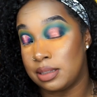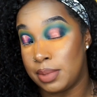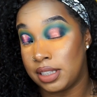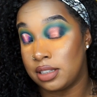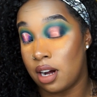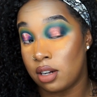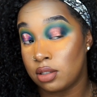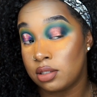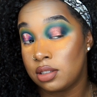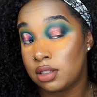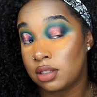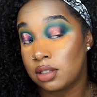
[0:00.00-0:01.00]
This is
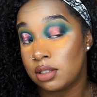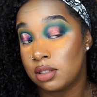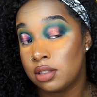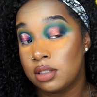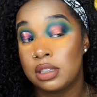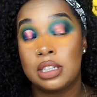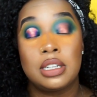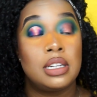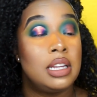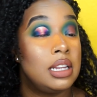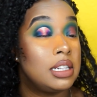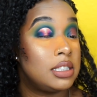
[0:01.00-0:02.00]
McDonald's.
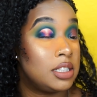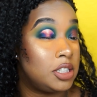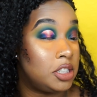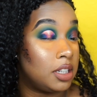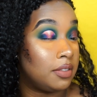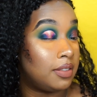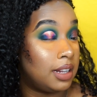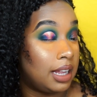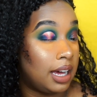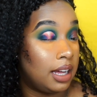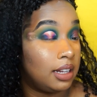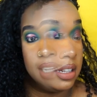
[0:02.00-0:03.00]
This is
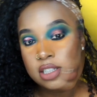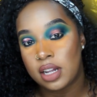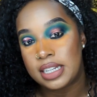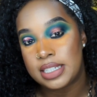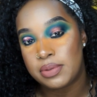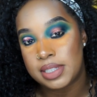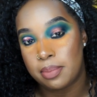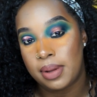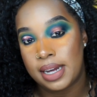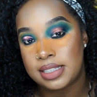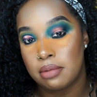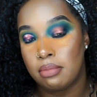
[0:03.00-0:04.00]
Chick-fil-A. So next, all I did was
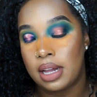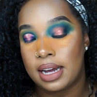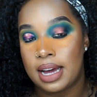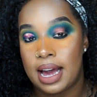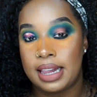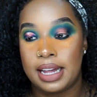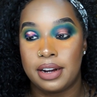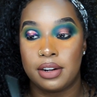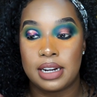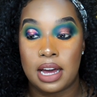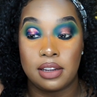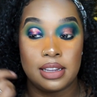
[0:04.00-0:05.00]
apply some black
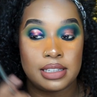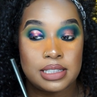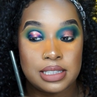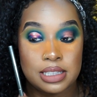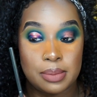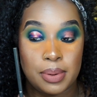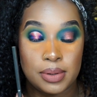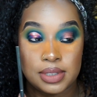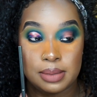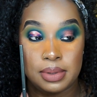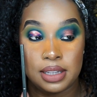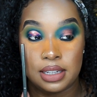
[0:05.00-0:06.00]
eyeliner. Now this is supposed
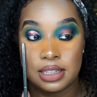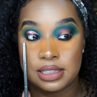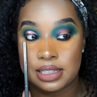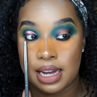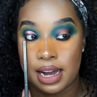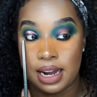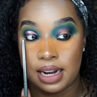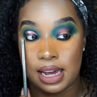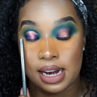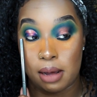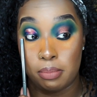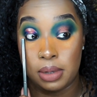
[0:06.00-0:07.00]
to be the good side,
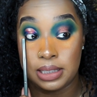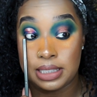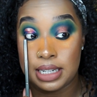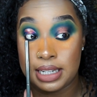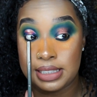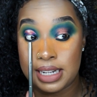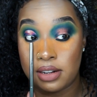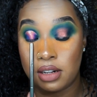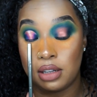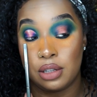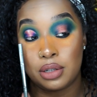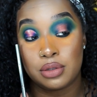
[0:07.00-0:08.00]
and I blended it down
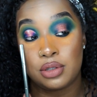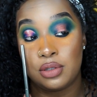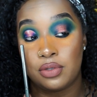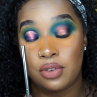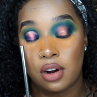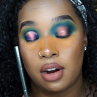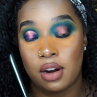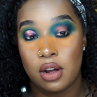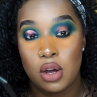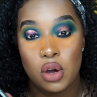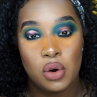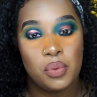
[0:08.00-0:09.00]
a little too far,
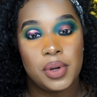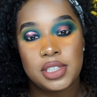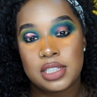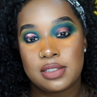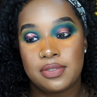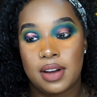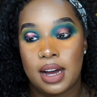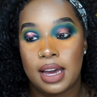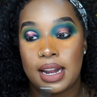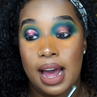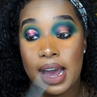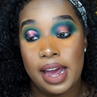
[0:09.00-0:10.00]
which is
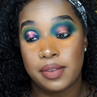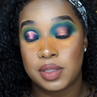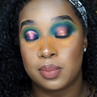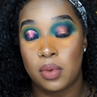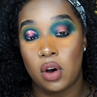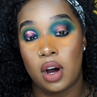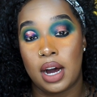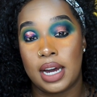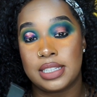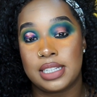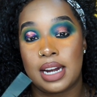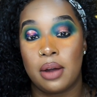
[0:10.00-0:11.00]
fine. I have small
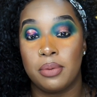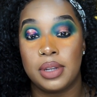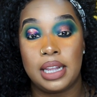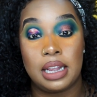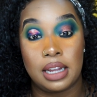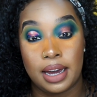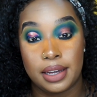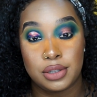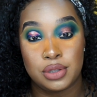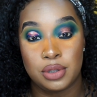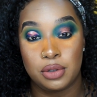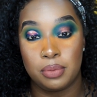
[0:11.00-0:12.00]
eyes and I really like
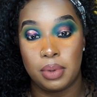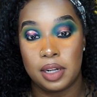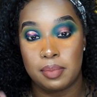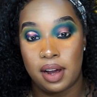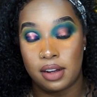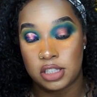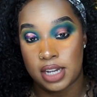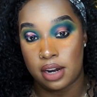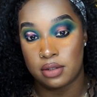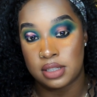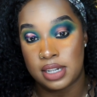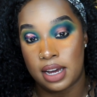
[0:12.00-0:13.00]
to blend my
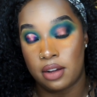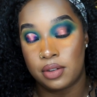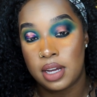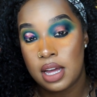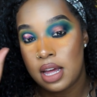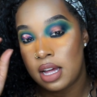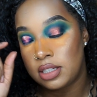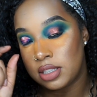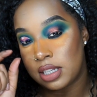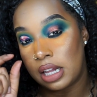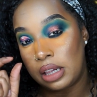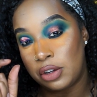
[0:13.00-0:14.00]
shadows down
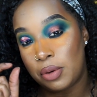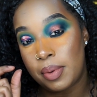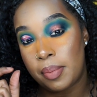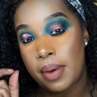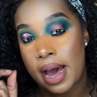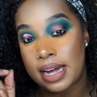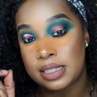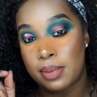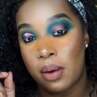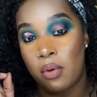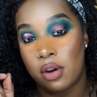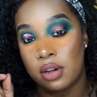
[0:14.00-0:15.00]
just a little bit past
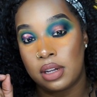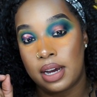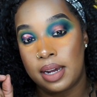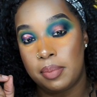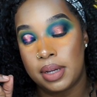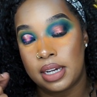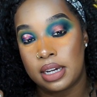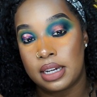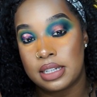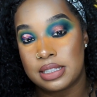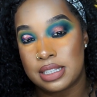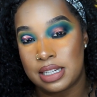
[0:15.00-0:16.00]
my waterline
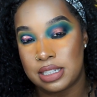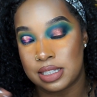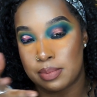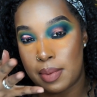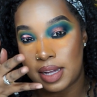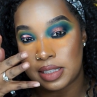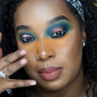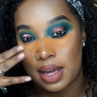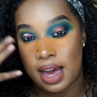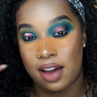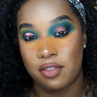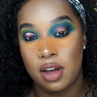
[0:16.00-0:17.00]
because it just makes me
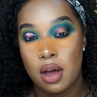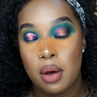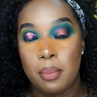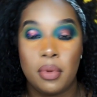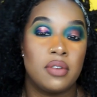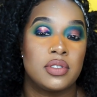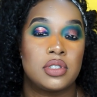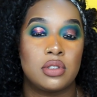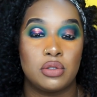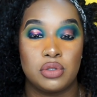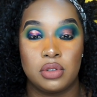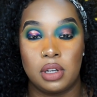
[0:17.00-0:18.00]
have more of a
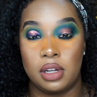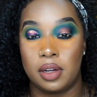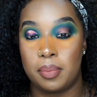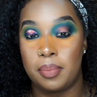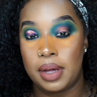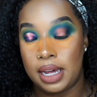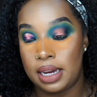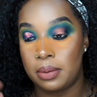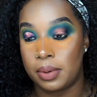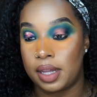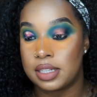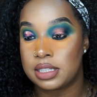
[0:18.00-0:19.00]
sultry look. But
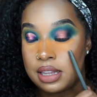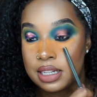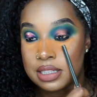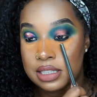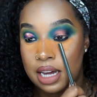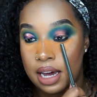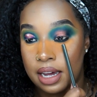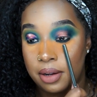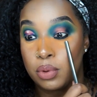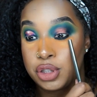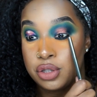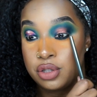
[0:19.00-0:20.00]
anyways, this side,
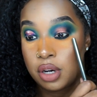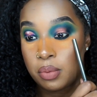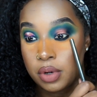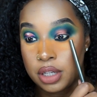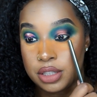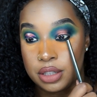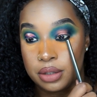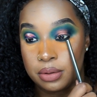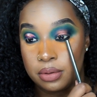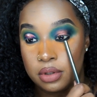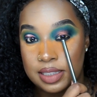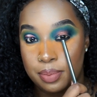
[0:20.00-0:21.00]
what you don't want to
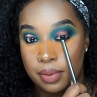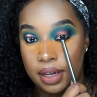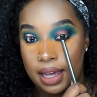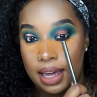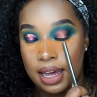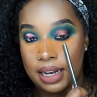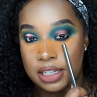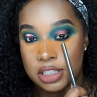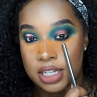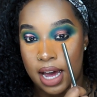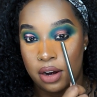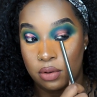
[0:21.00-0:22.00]
do is bring any
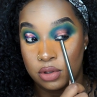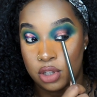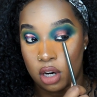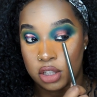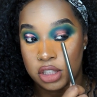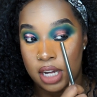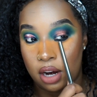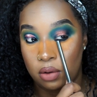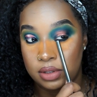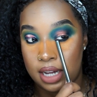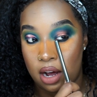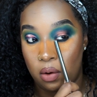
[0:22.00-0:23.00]
shadow, dark
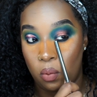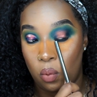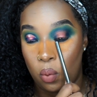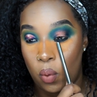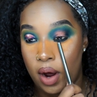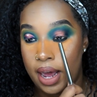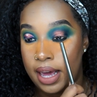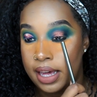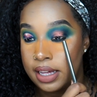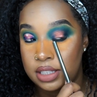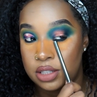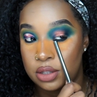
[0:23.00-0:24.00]
shadow, down
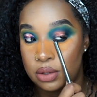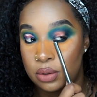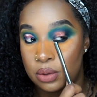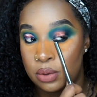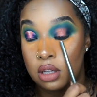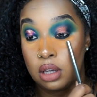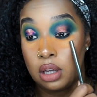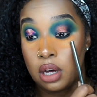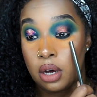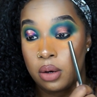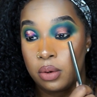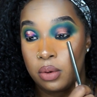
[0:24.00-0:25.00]
way too
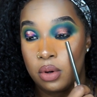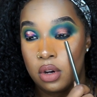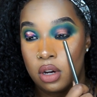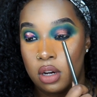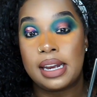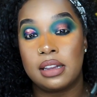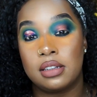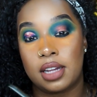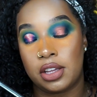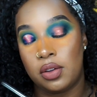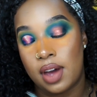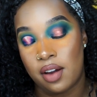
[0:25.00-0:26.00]
low. It look
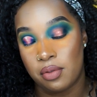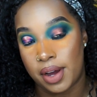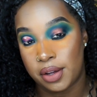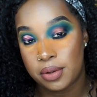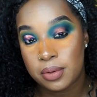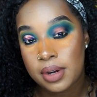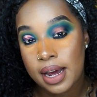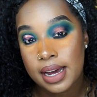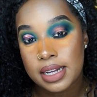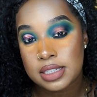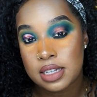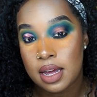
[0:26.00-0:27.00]
like you have raccoon
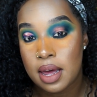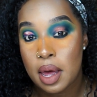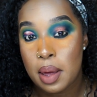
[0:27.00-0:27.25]
eyes,